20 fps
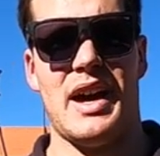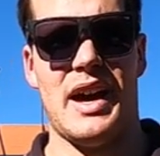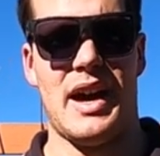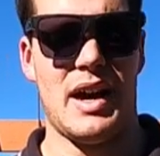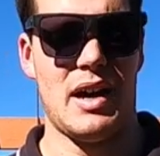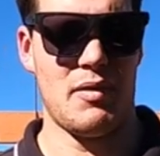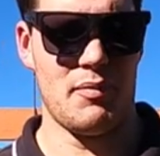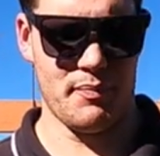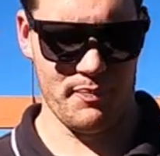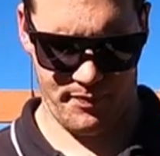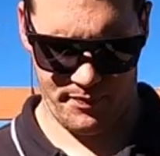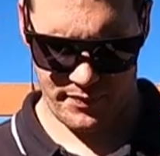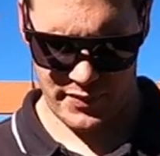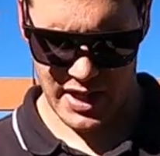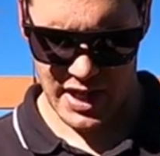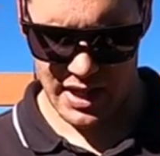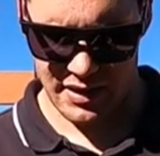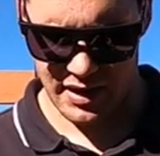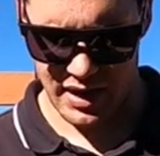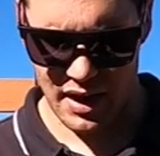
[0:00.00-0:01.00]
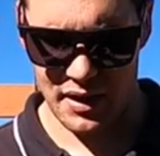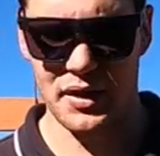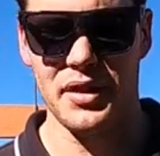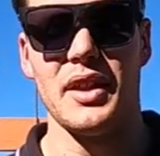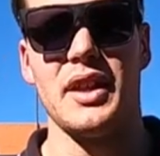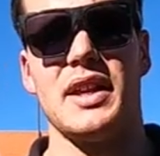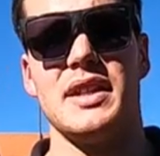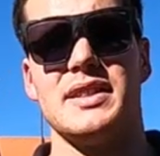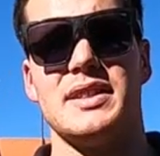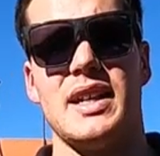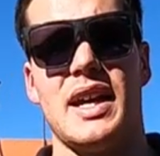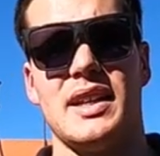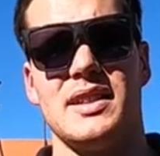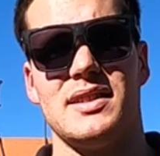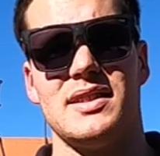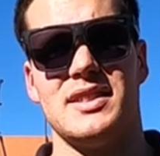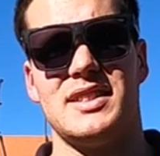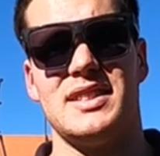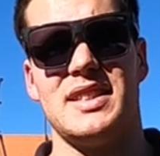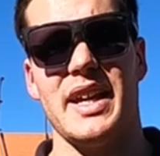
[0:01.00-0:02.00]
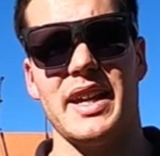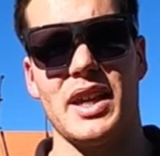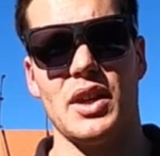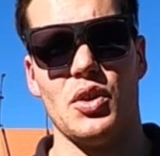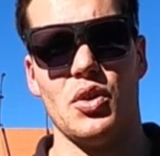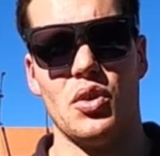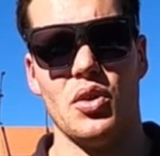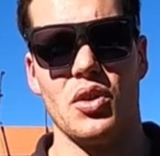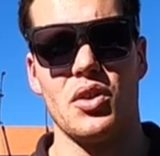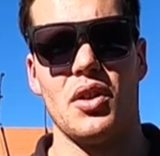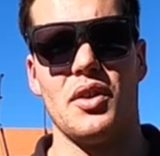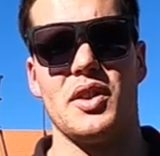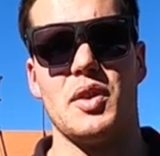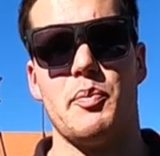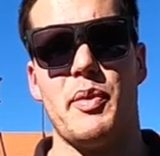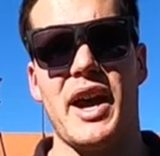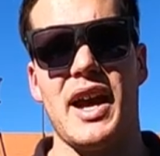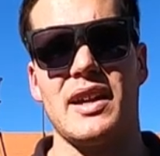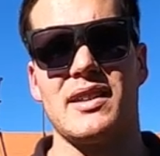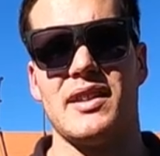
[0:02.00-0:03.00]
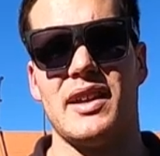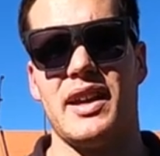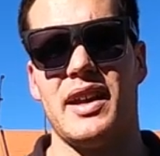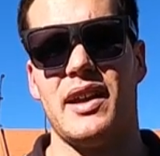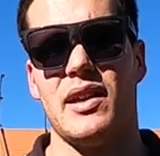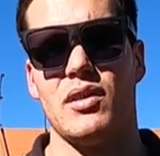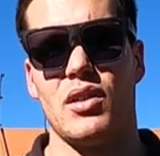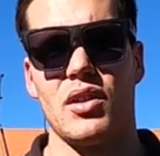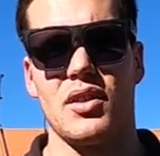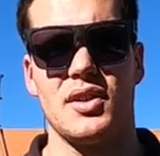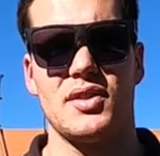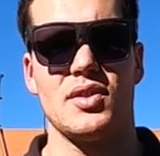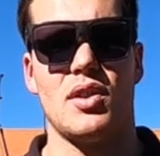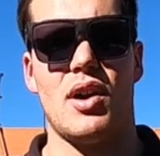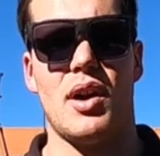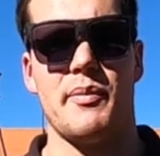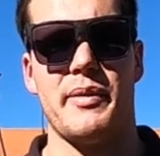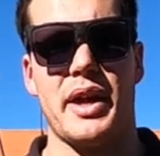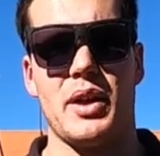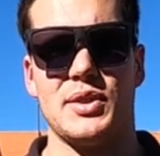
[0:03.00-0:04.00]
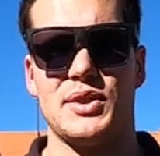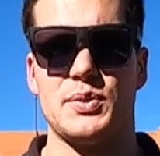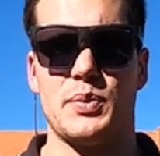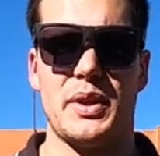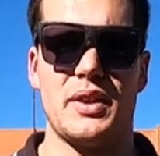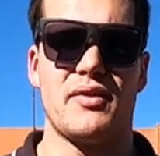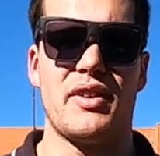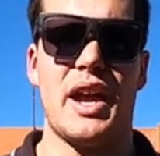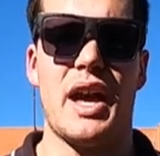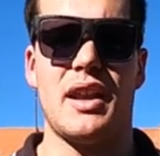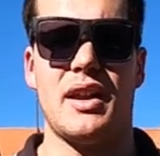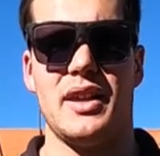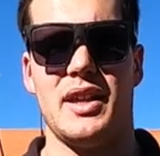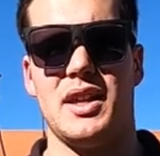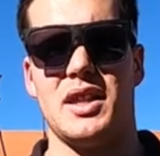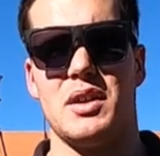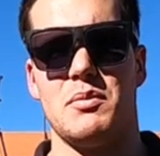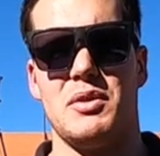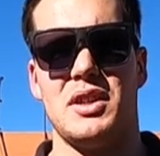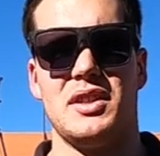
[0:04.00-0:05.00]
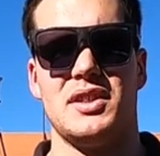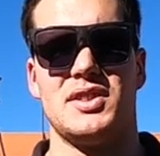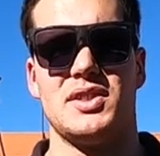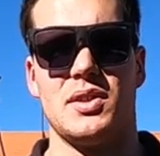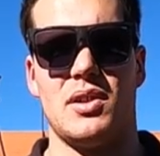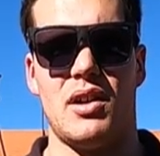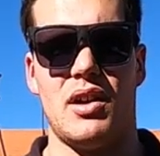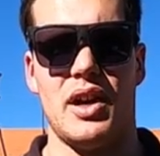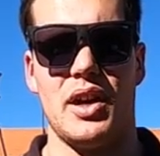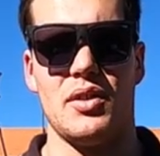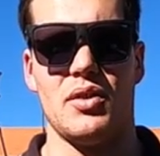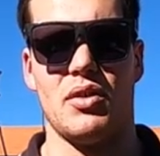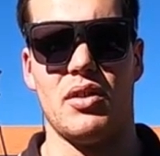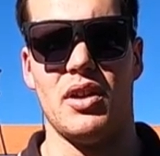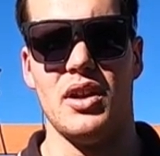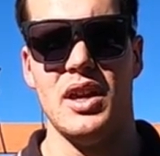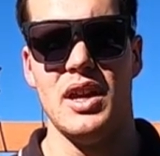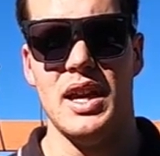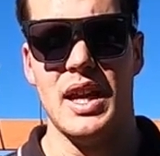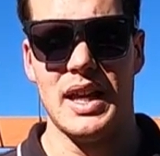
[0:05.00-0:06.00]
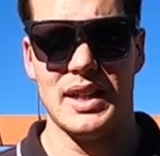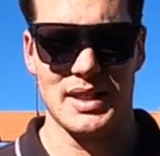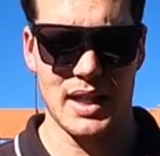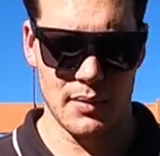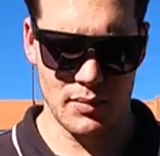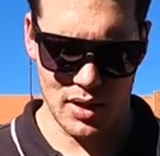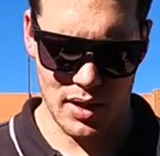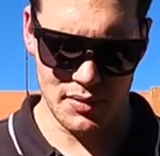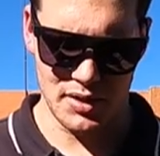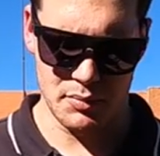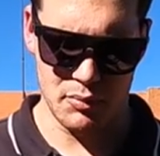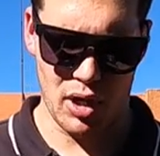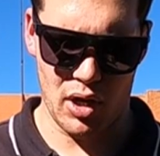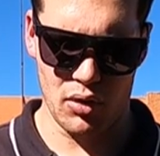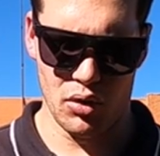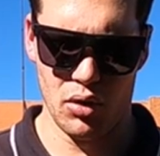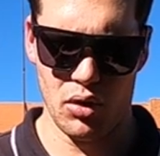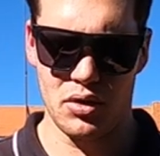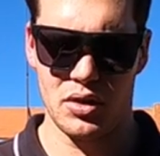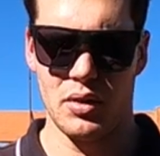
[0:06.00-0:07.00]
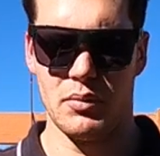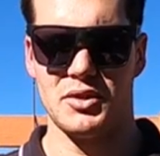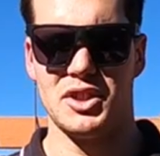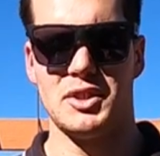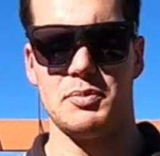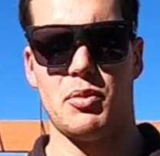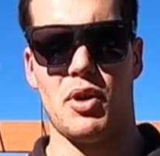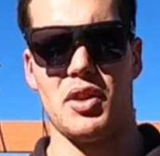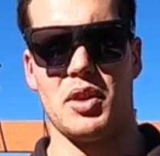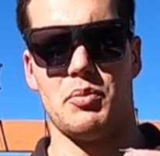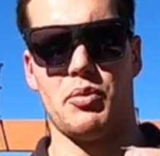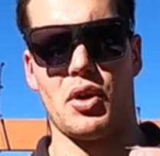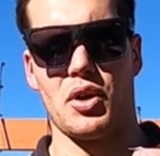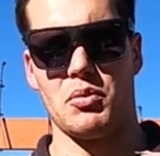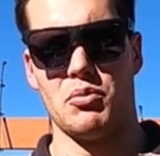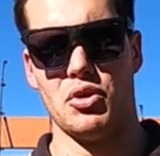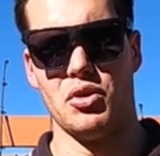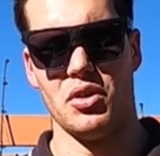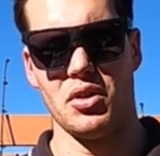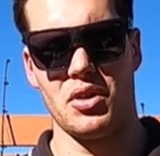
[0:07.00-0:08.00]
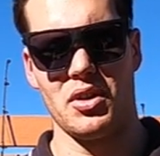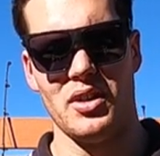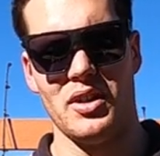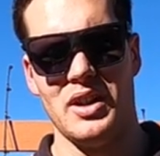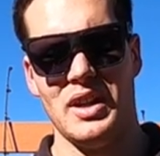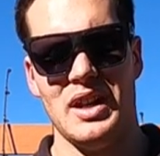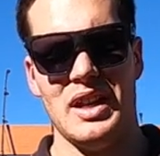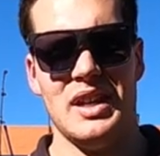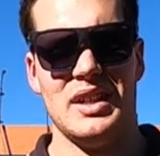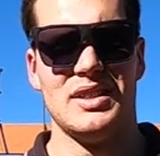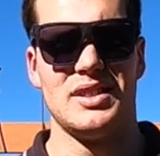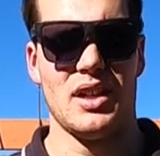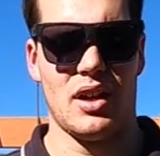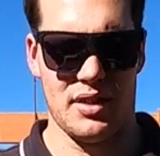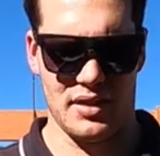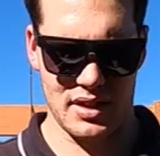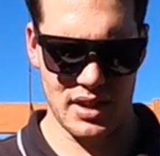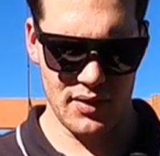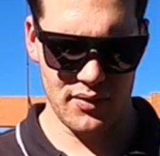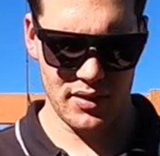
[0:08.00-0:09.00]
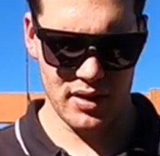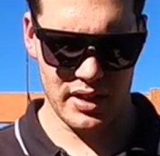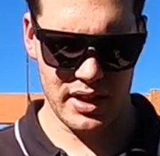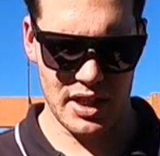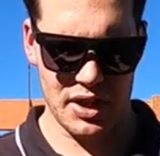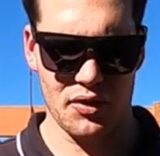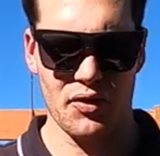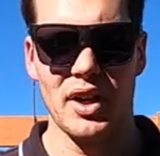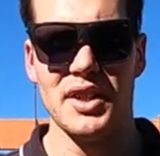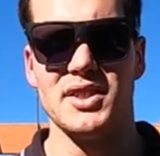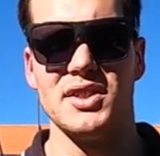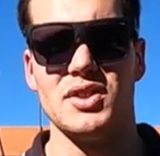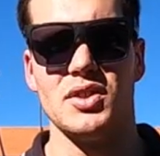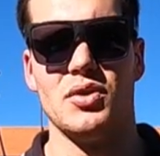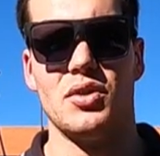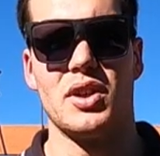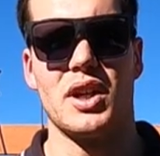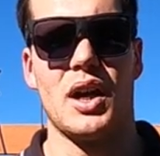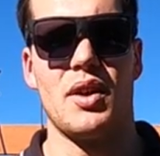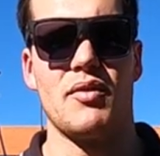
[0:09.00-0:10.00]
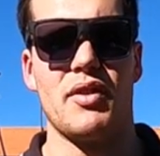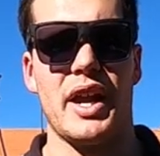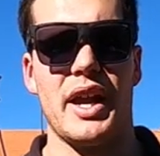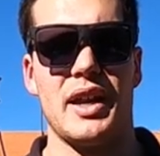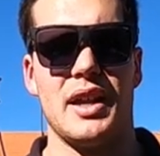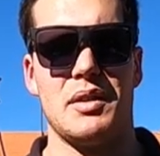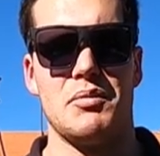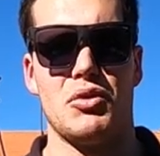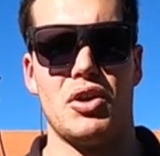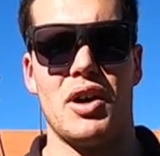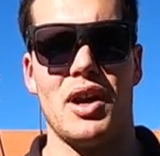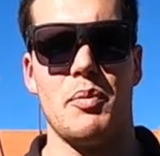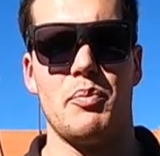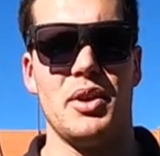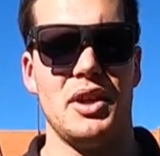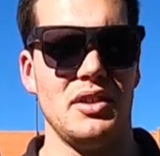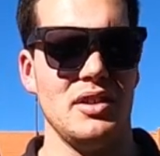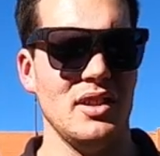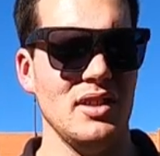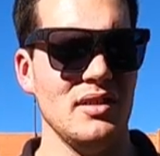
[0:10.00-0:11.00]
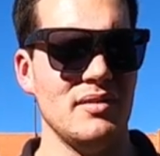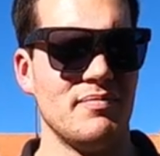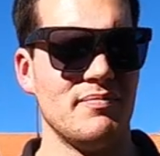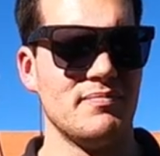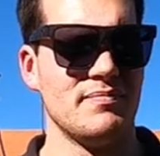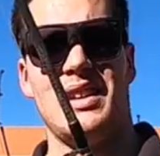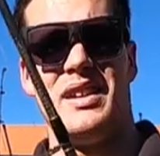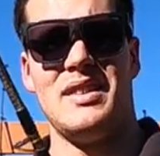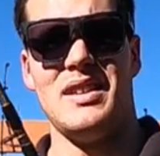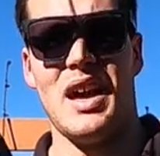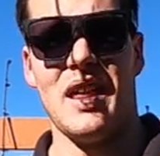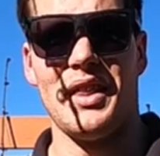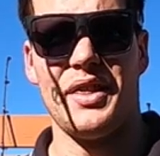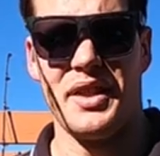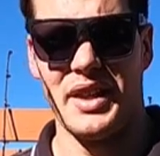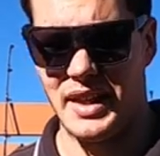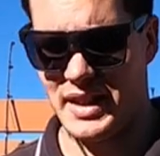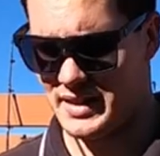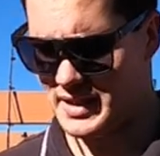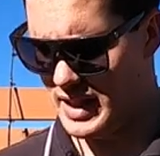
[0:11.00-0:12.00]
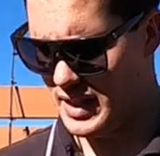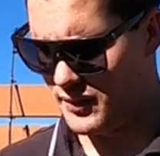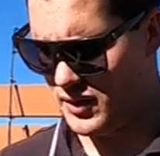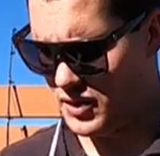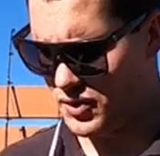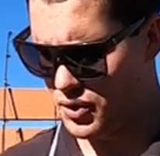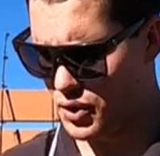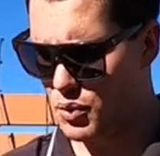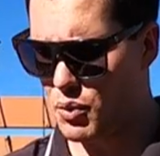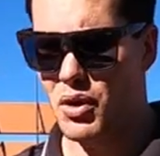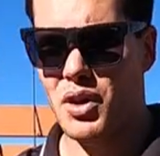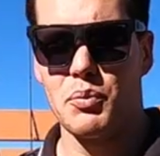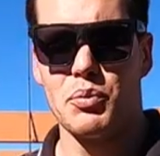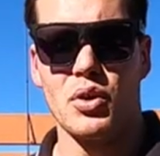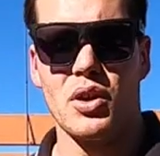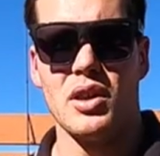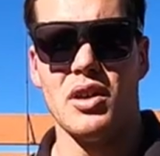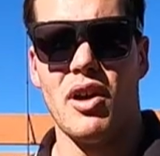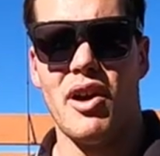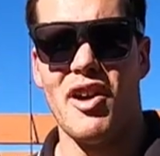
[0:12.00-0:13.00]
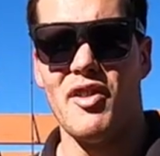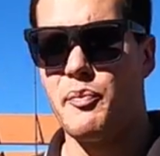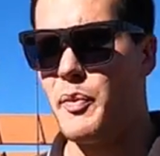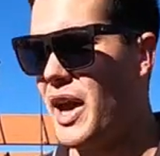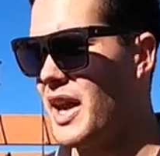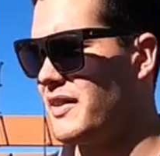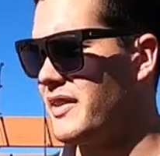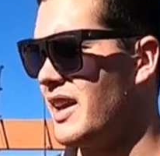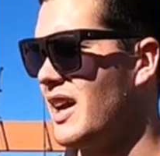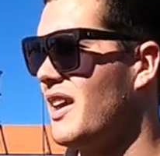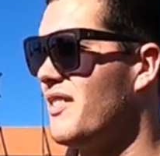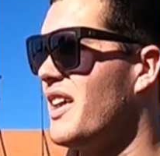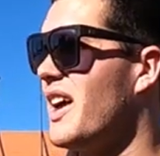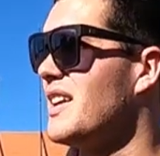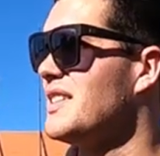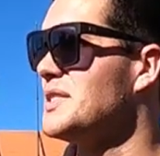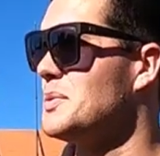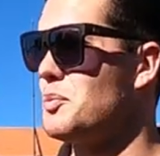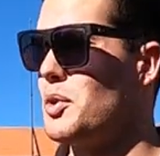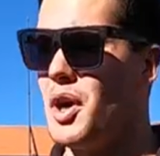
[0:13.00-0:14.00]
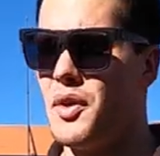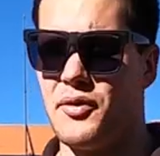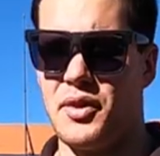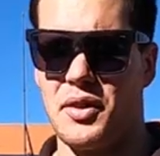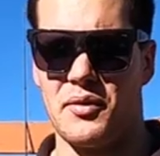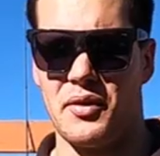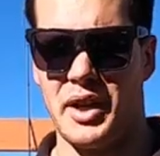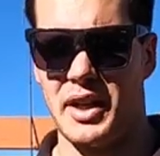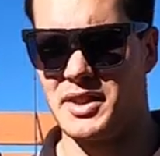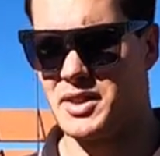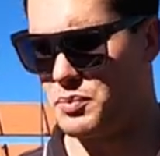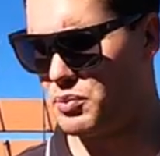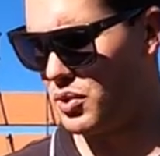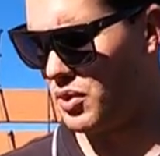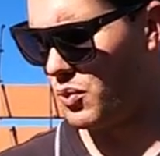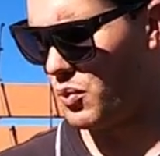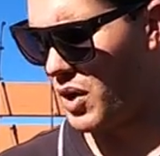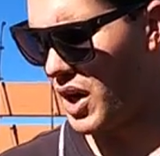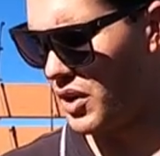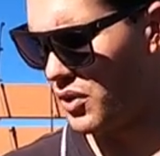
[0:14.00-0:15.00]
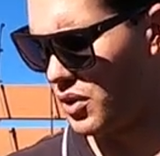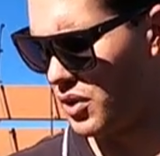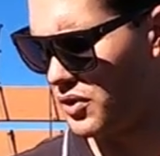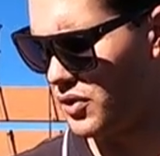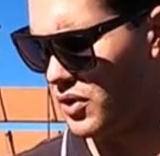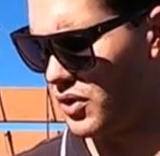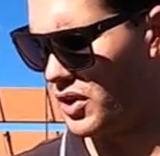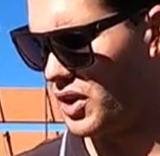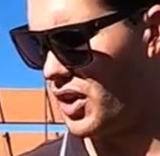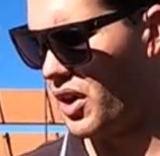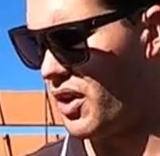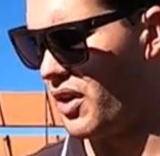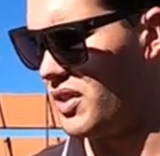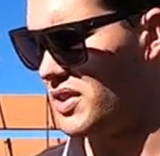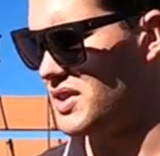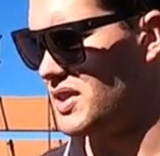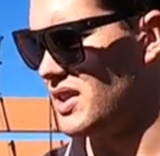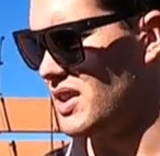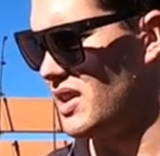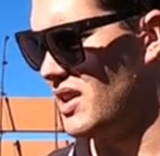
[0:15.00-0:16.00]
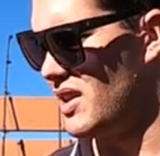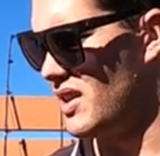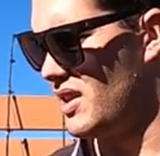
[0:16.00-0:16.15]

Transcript: And the other thing is that second hook on the back there, a lot of the time that'll swing around and hit them in the side, or sometimes you might hook them just by the bottom hook. So it definitely increases your hookup rate in my opinion. The other thing is if you do want to put a live bait down, that is the perfect rig to put 1 hook through the nose,